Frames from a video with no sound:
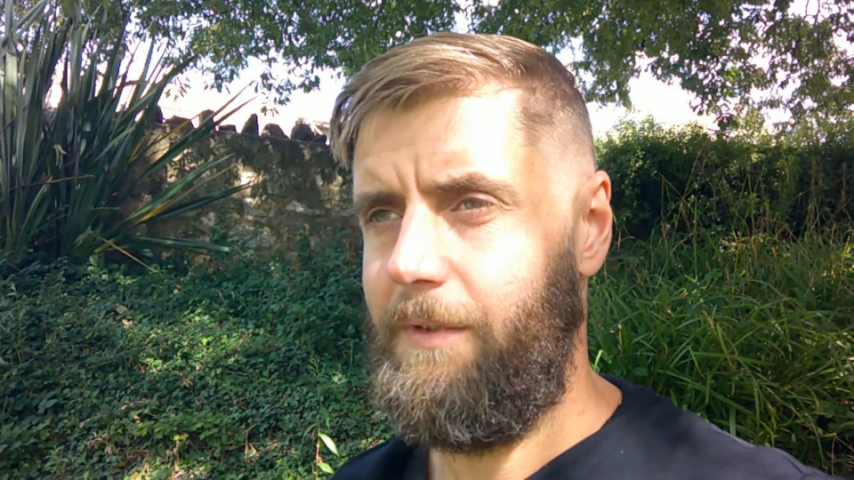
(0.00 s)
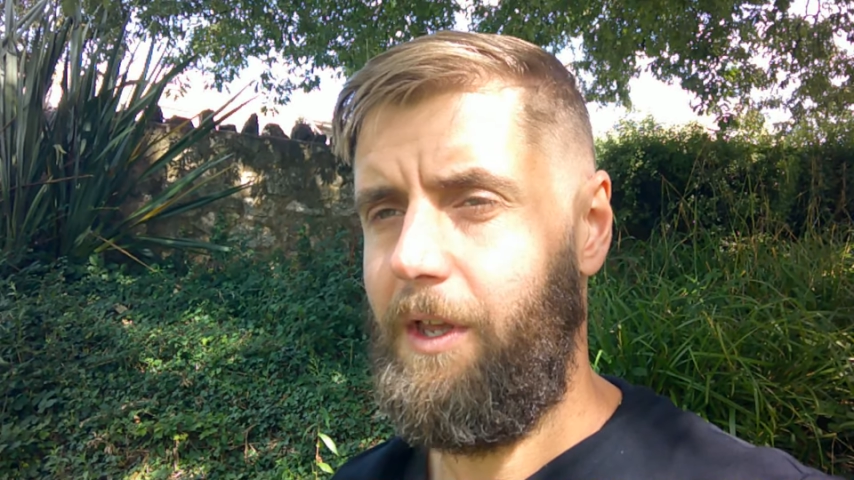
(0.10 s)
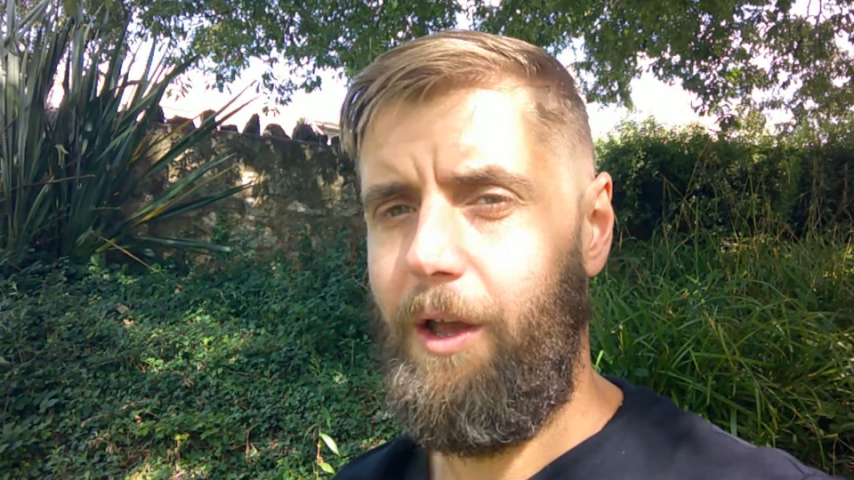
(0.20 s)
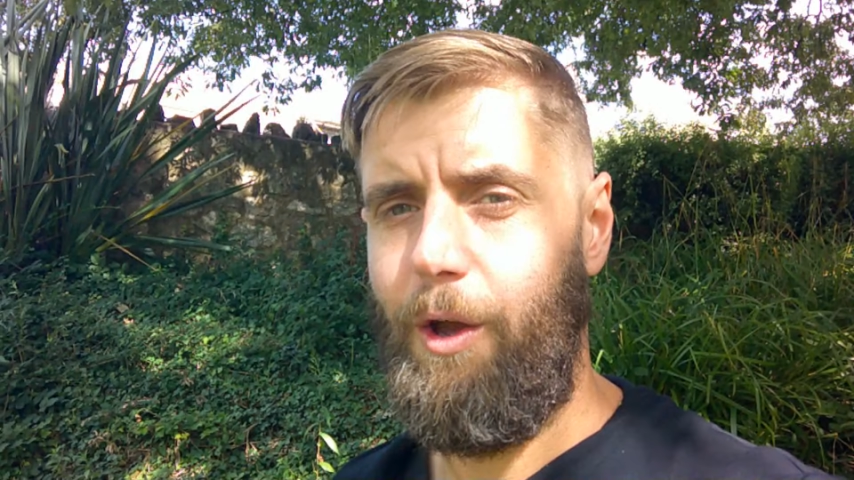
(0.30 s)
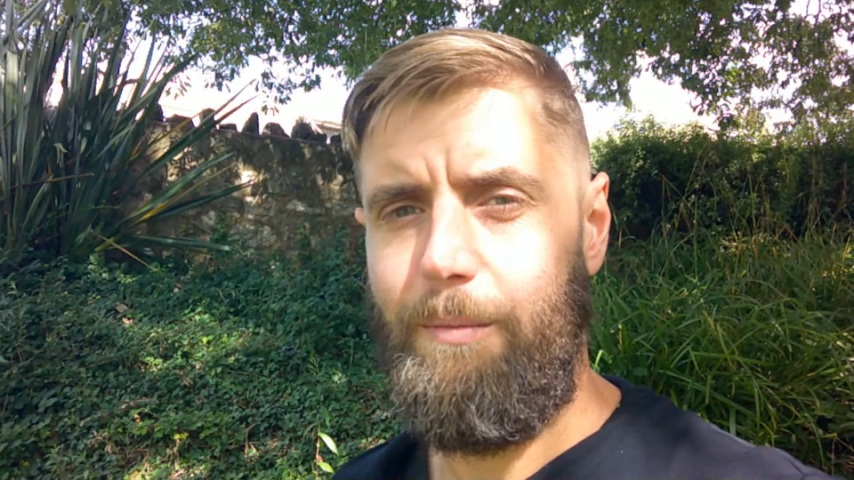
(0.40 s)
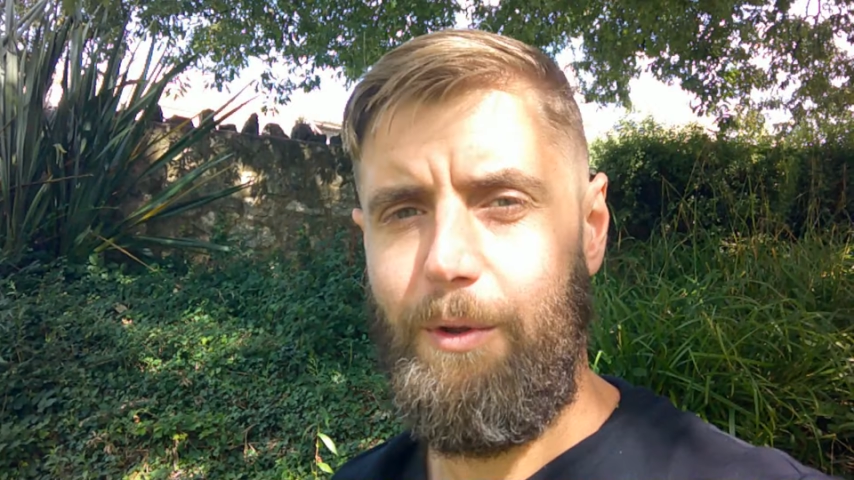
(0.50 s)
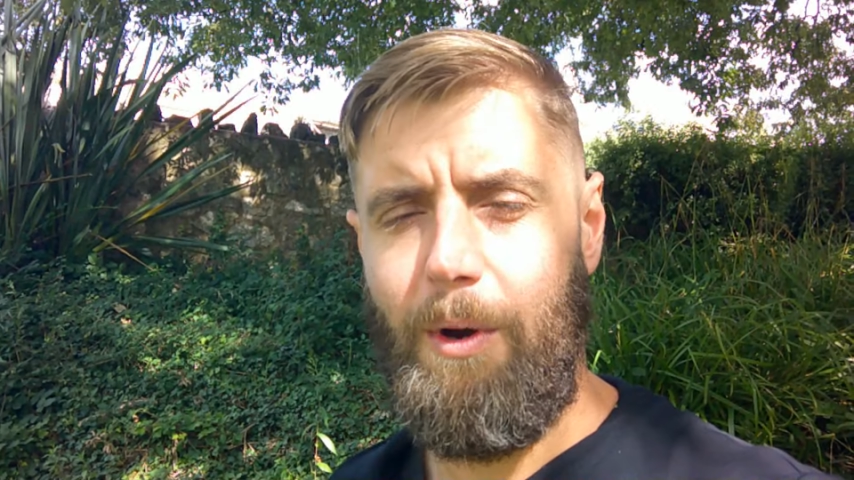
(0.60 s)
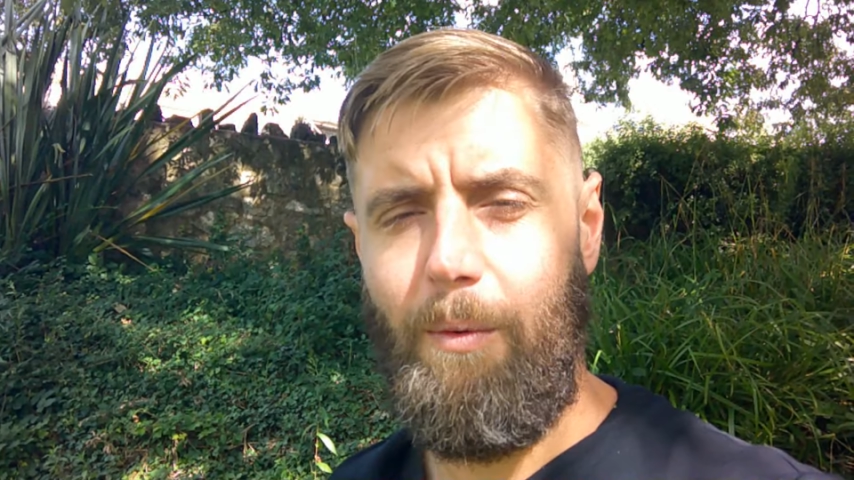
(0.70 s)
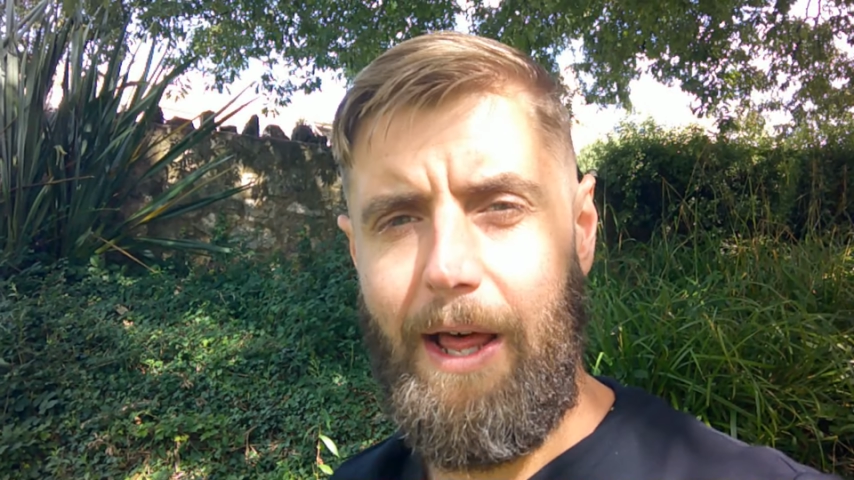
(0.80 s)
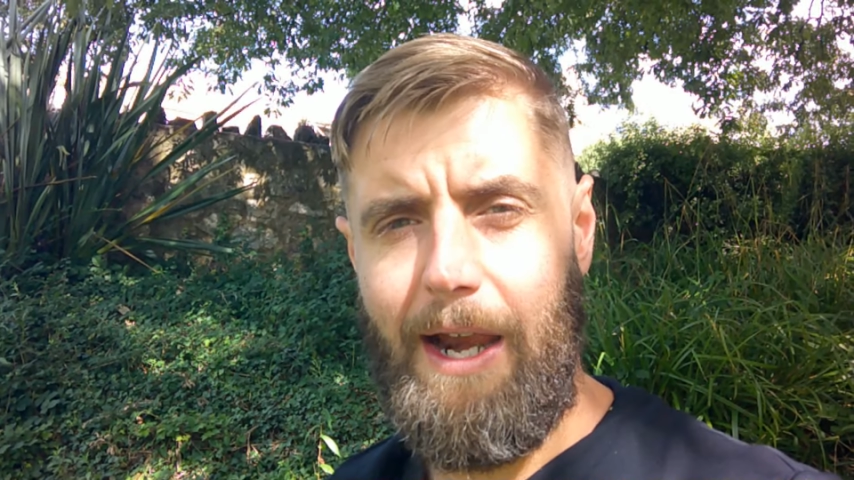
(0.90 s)
I hope you
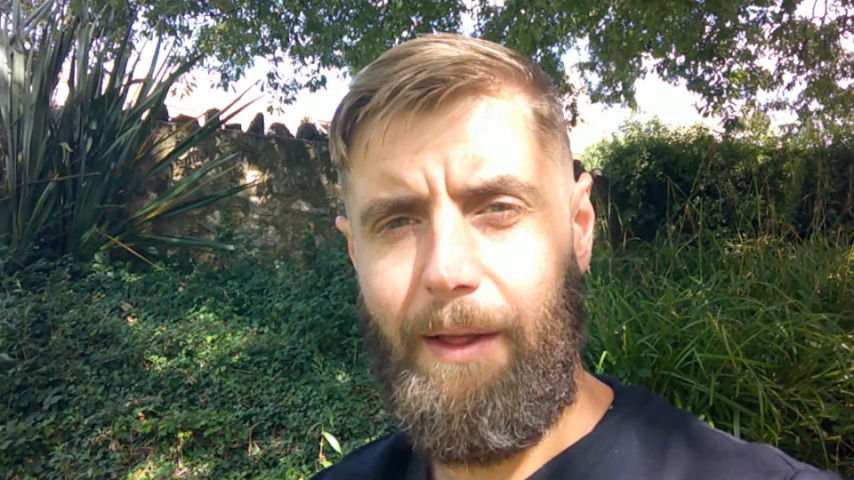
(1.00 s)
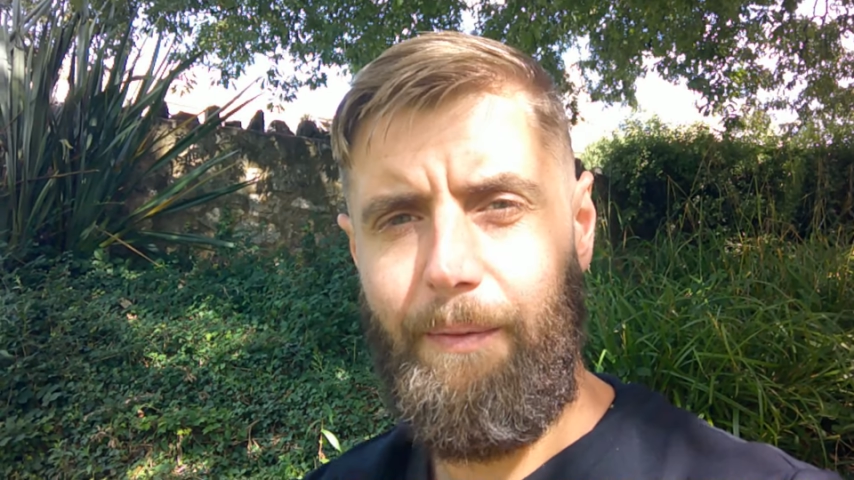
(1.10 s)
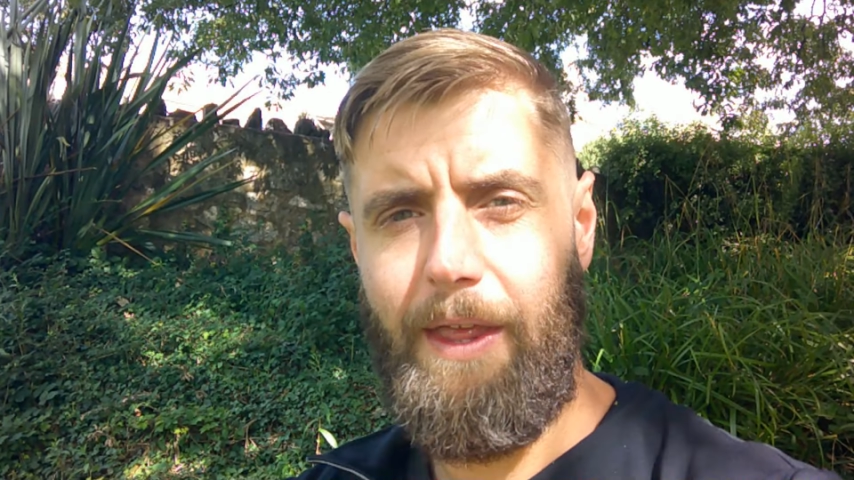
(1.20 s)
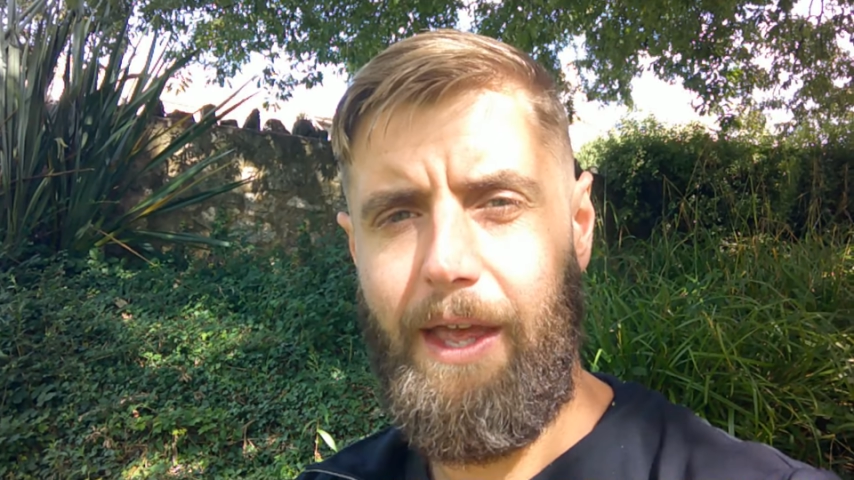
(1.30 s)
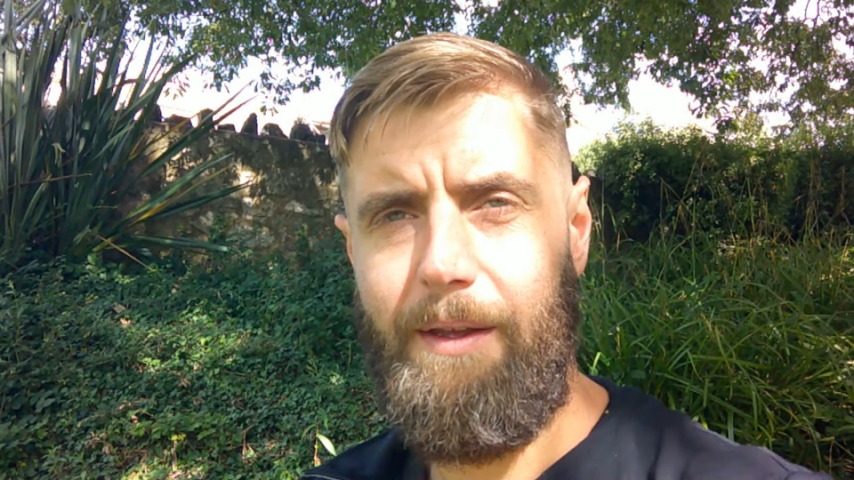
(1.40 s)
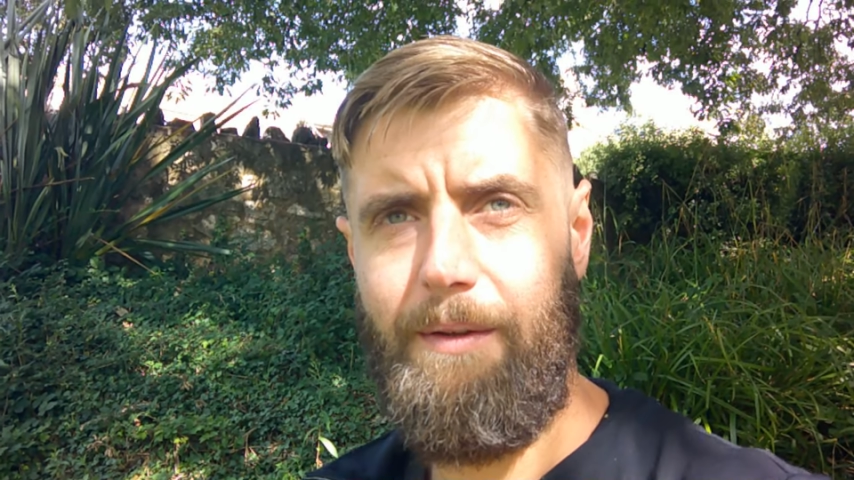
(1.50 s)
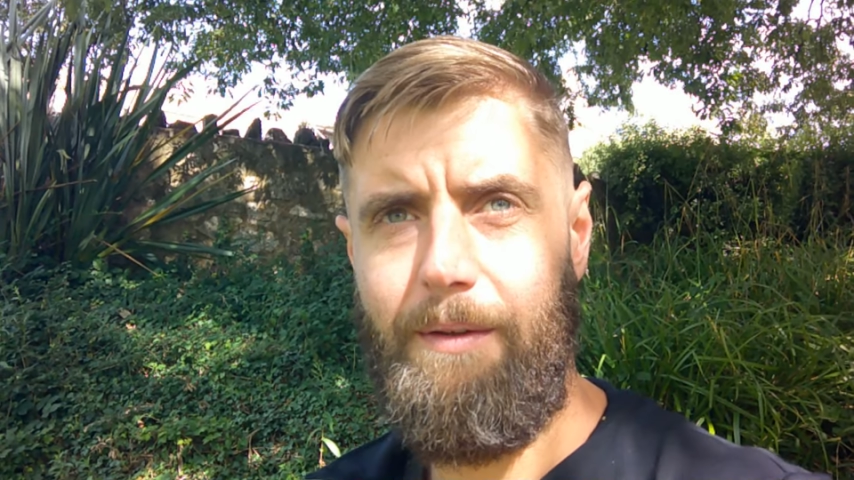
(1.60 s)
are well out there,